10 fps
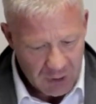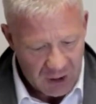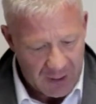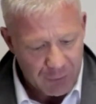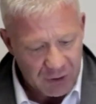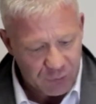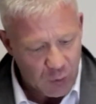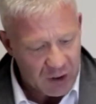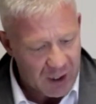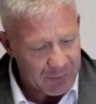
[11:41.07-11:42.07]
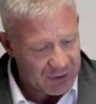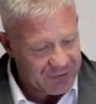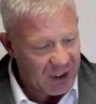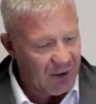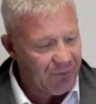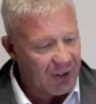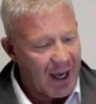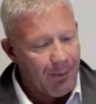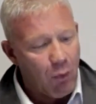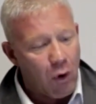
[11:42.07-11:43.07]
And I'm going to delve a
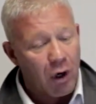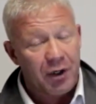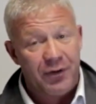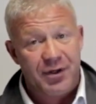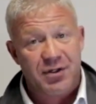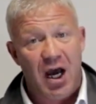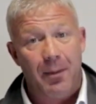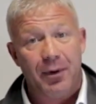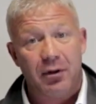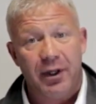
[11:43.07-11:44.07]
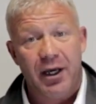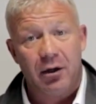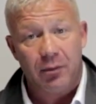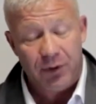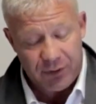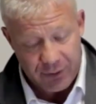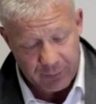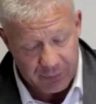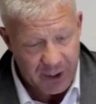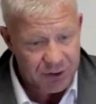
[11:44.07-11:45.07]
lot more into this topic later, the
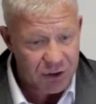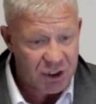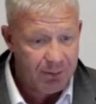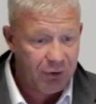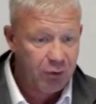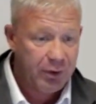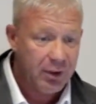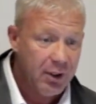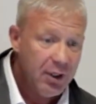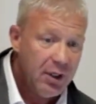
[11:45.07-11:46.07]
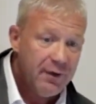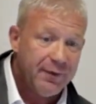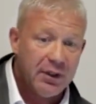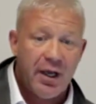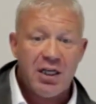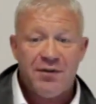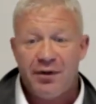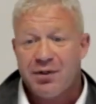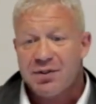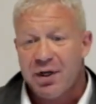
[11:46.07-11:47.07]
relationship between philosophy
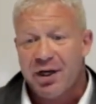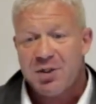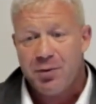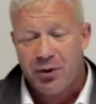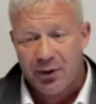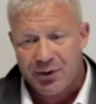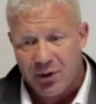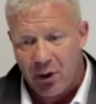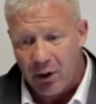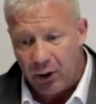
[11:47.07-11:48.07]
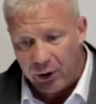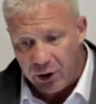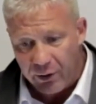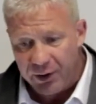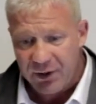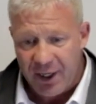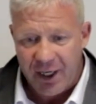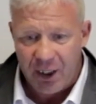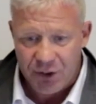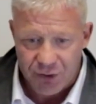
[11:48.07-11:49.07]
and science, because our current
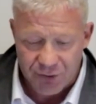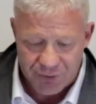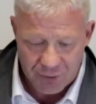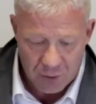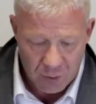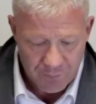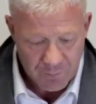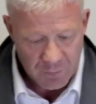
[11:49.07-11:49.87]
age is so